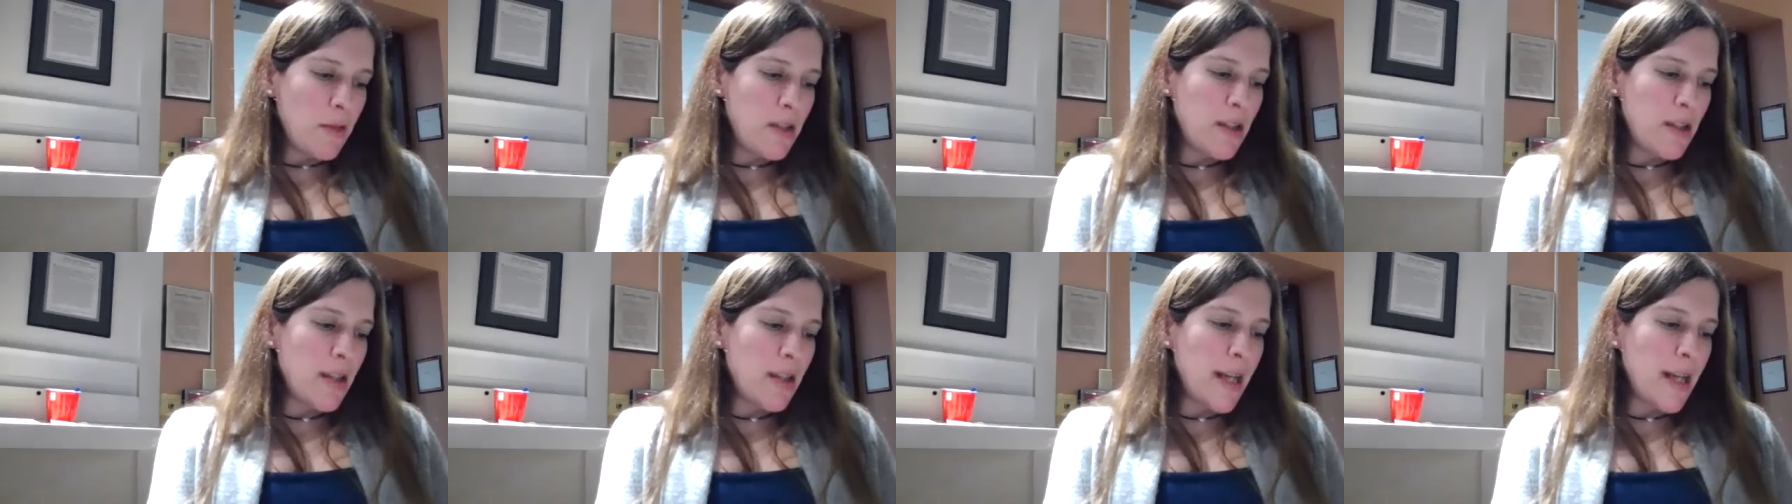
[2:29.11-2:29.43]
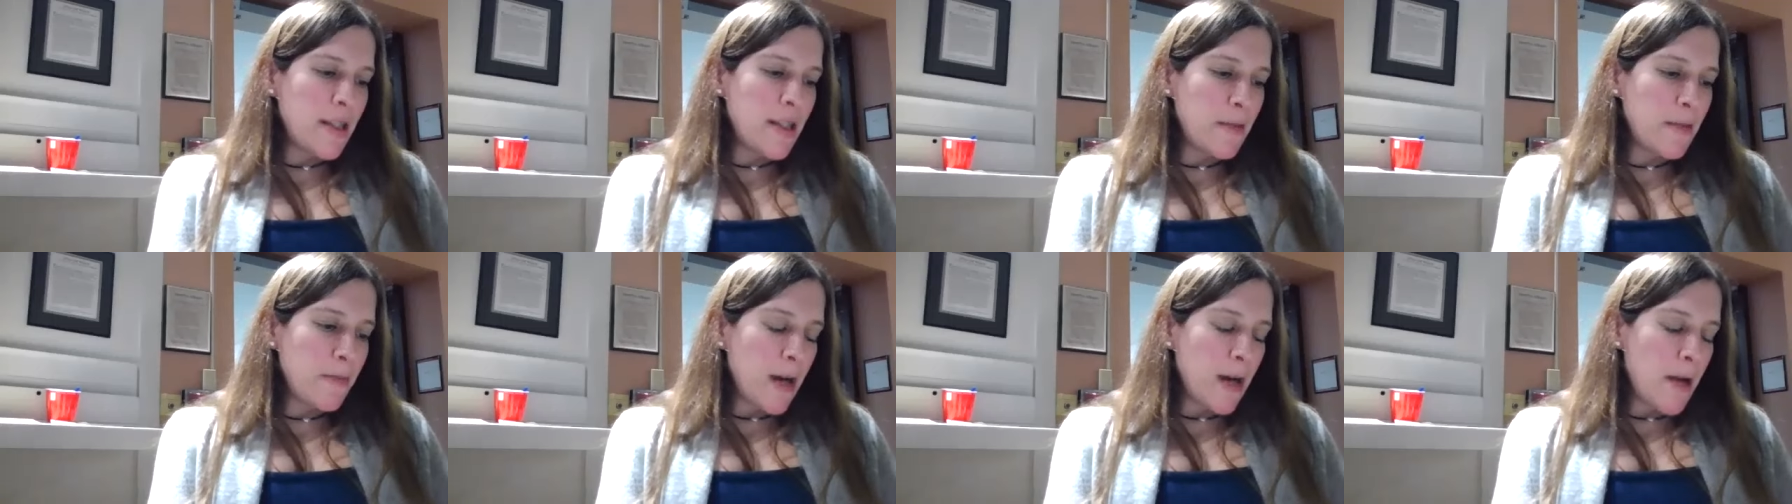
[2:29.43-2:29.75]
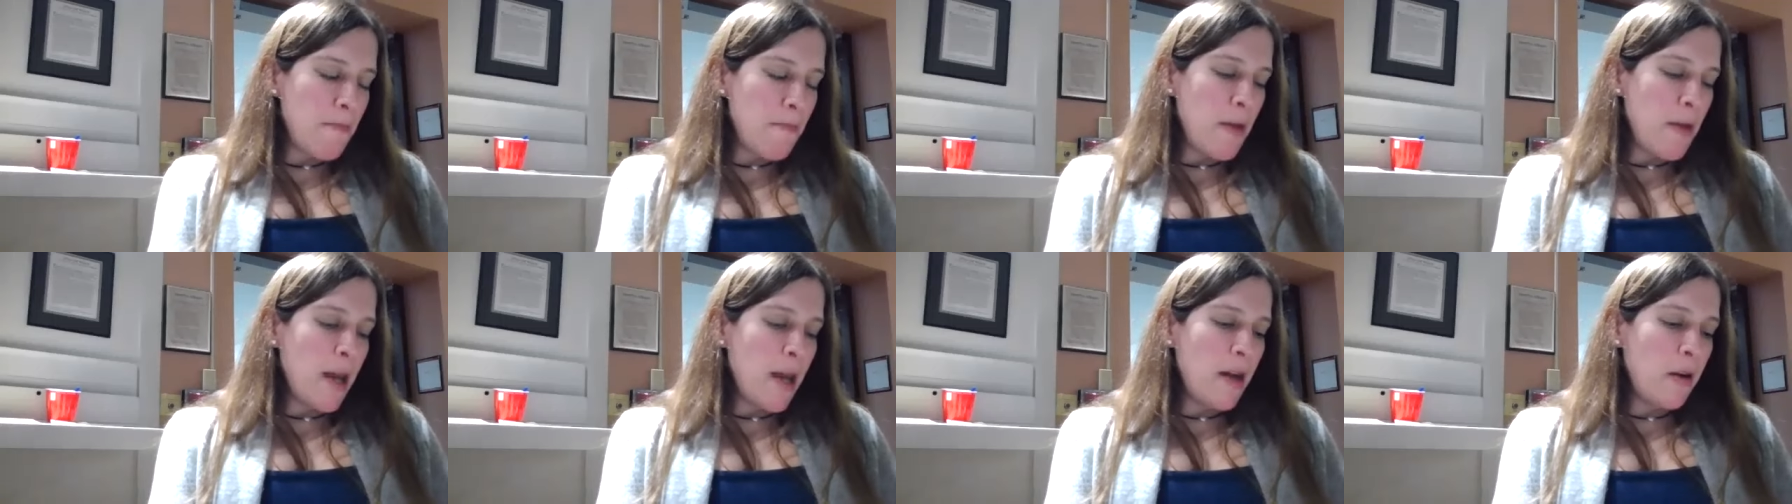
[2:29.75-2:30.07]
was selected
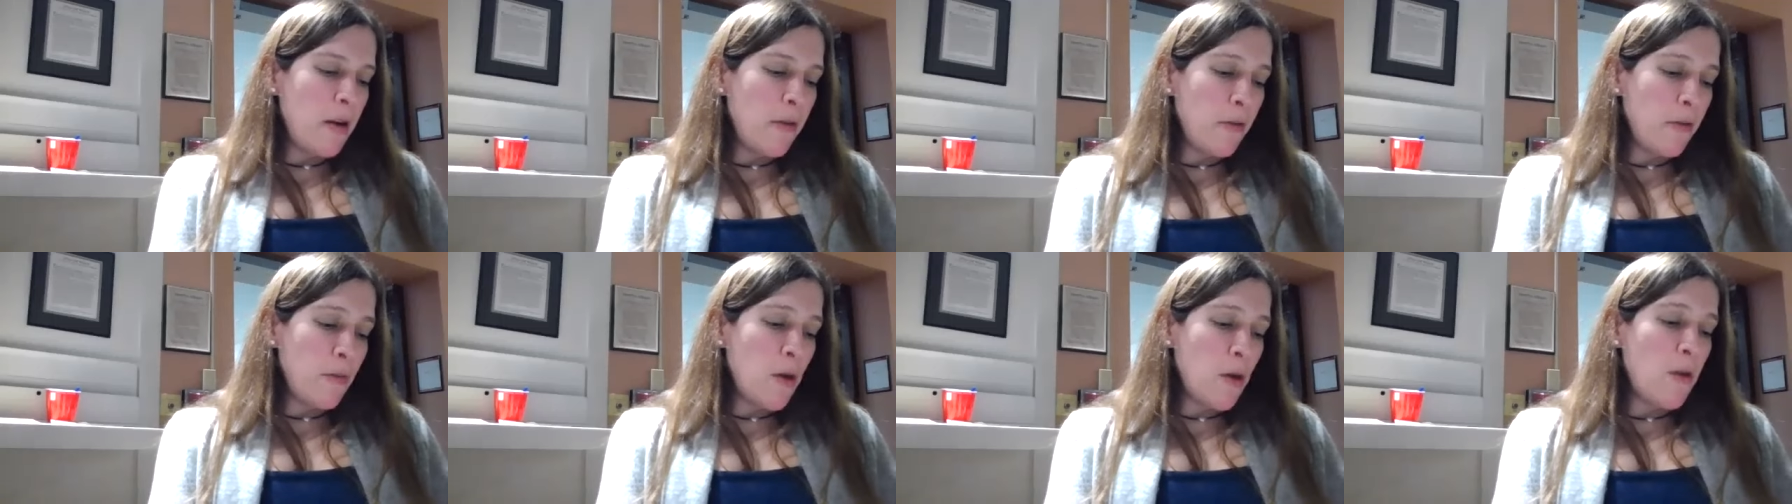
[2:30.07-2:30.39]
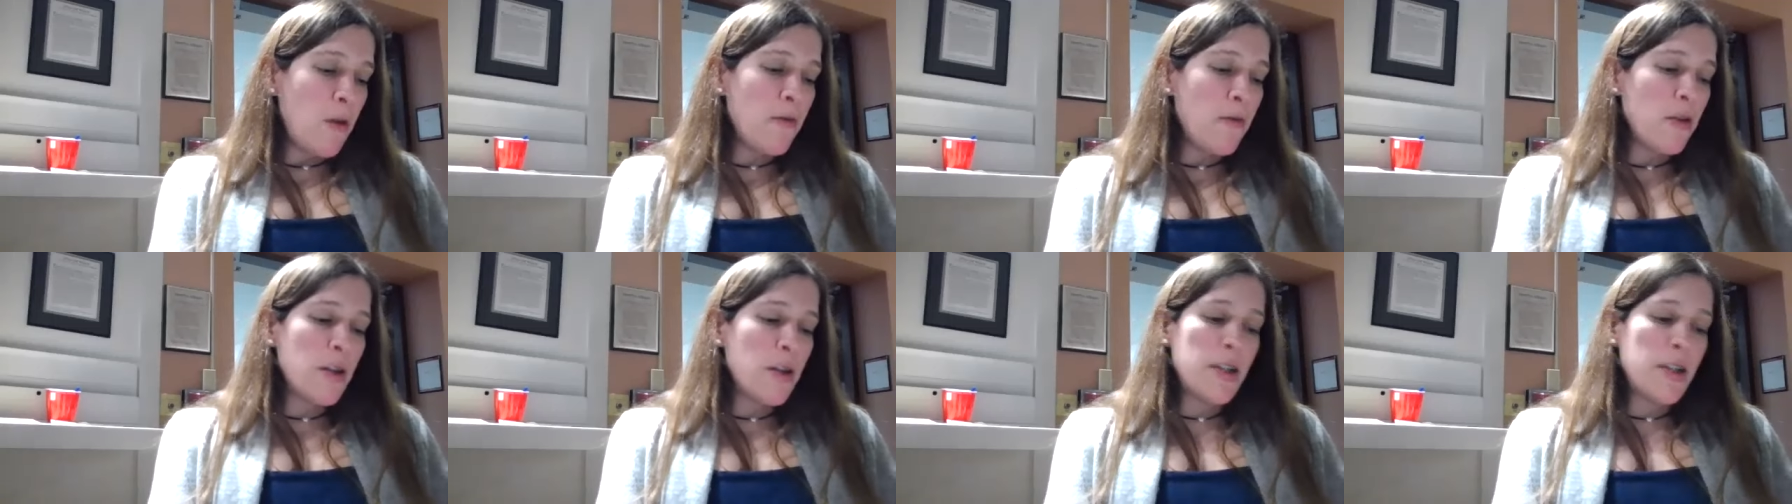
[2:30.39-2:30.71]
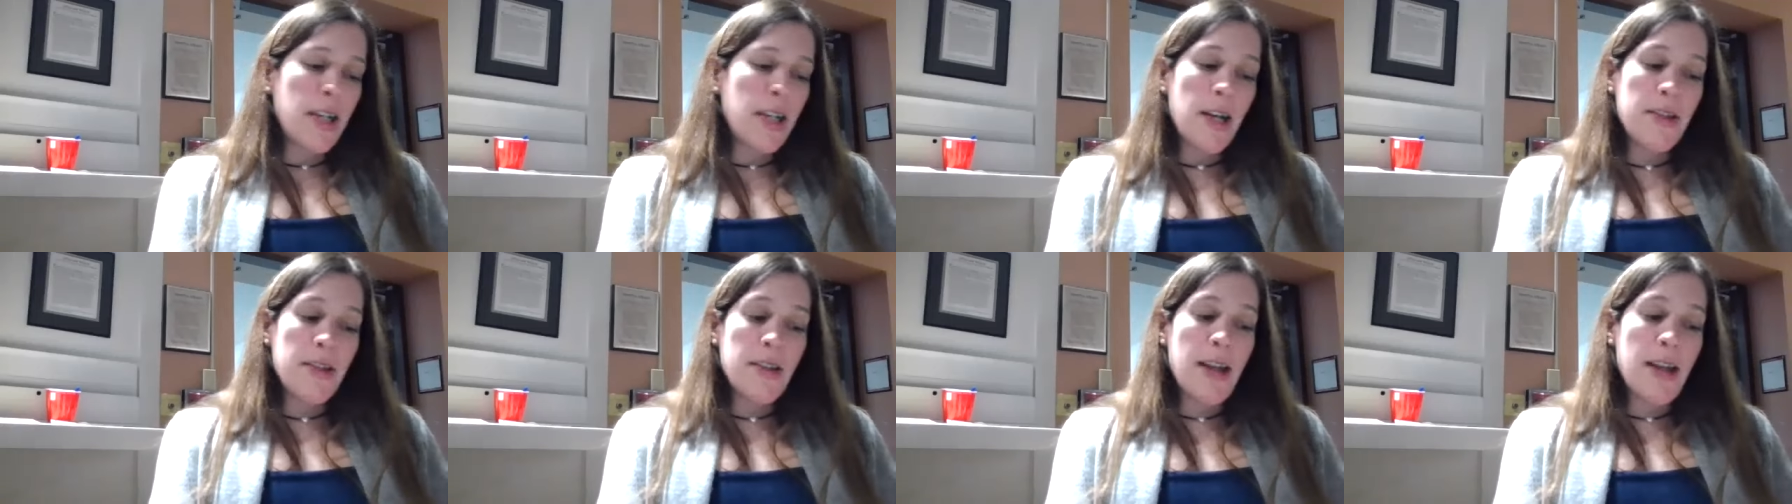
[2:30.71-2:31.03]
by a panel from over a
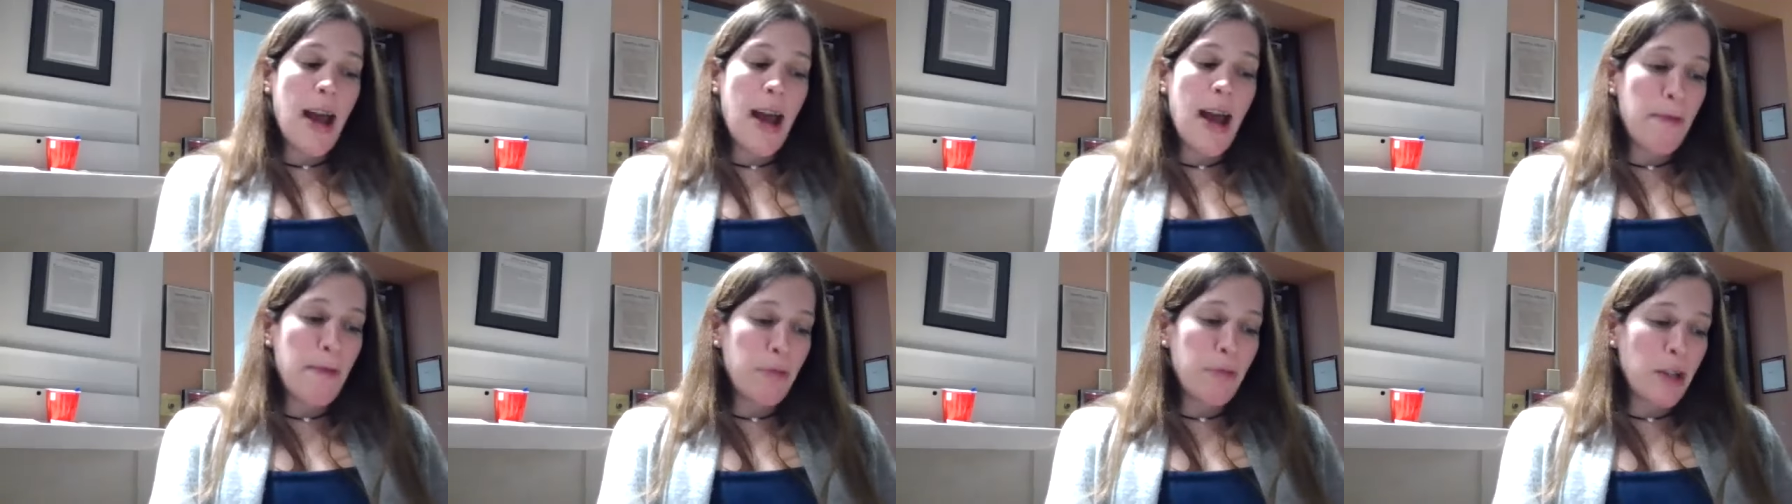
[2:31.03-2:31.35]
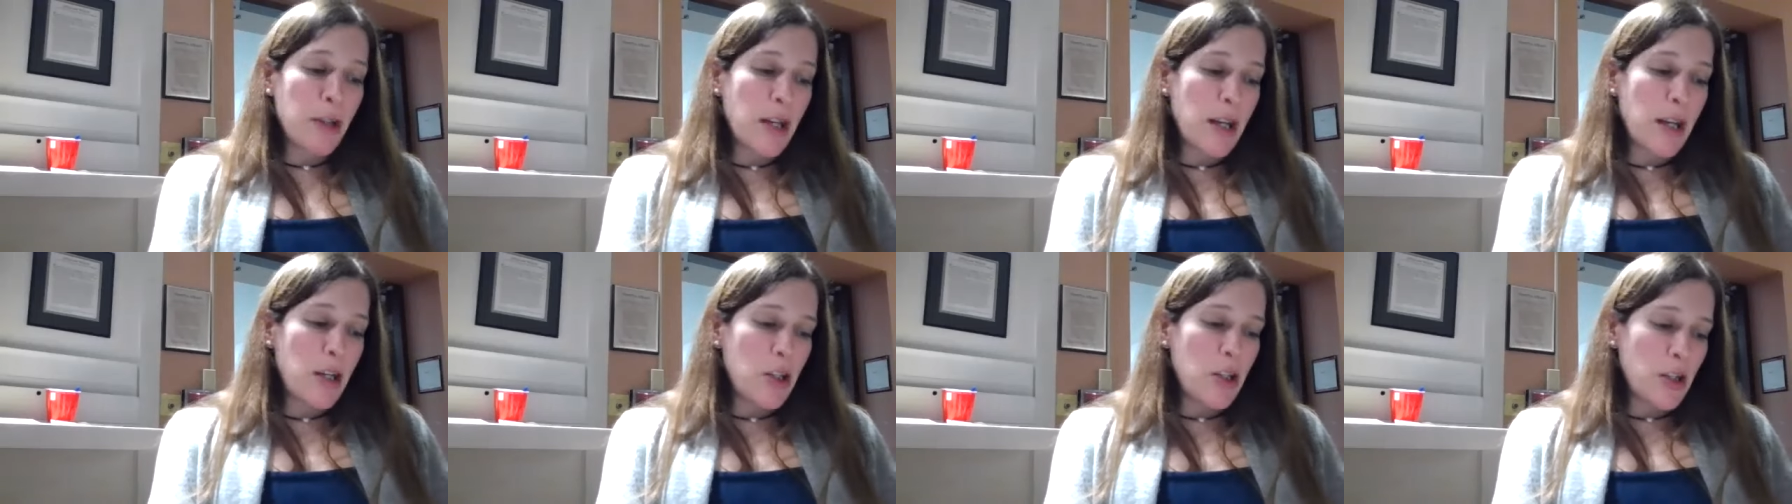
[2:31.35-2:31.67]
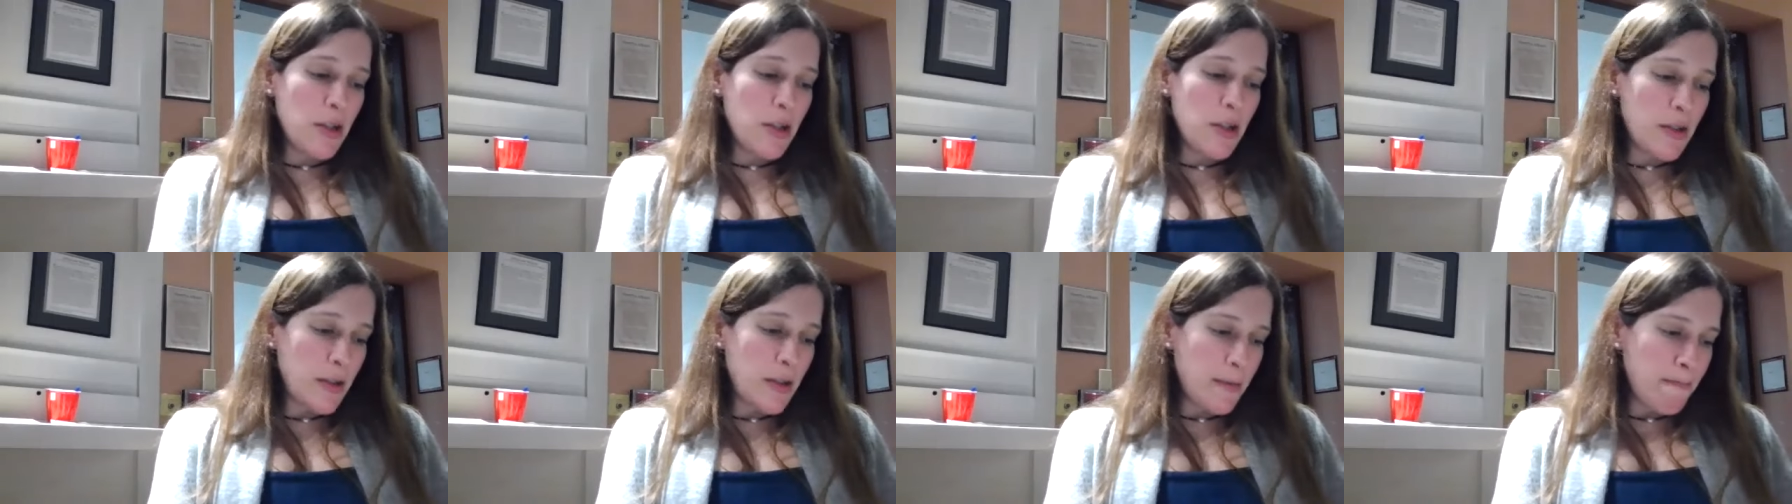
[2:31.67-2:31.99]
dozen
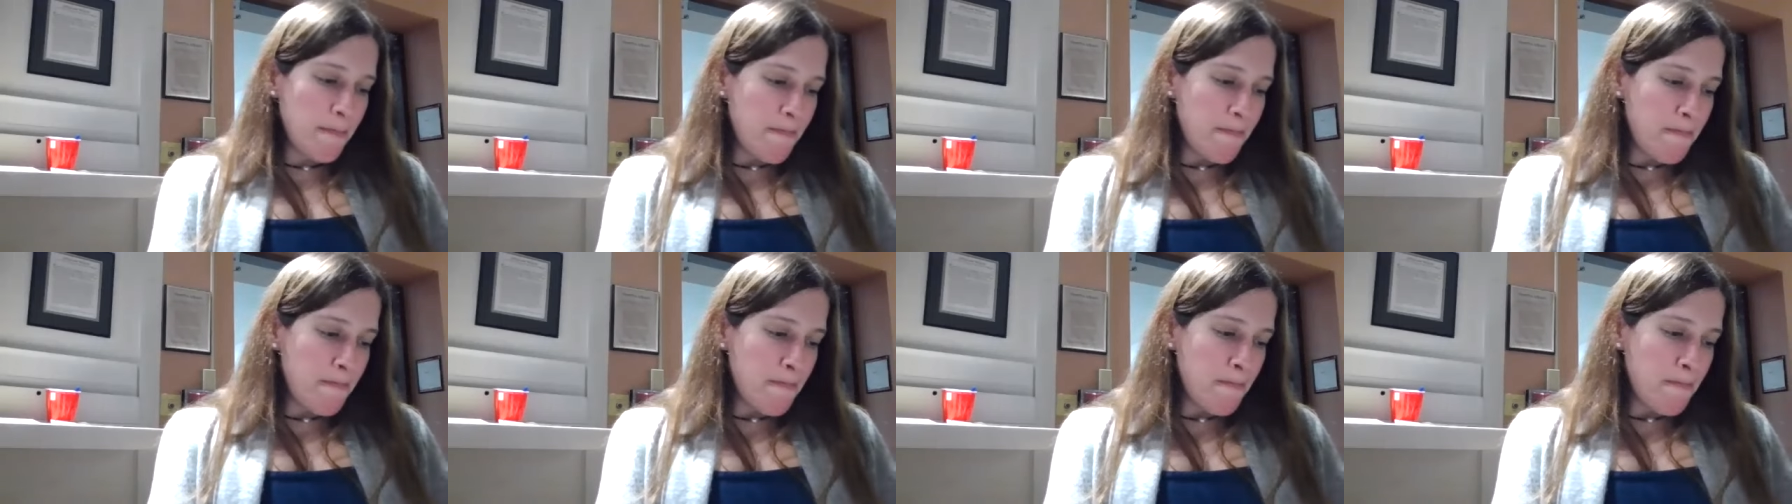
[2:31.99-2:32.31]
applications.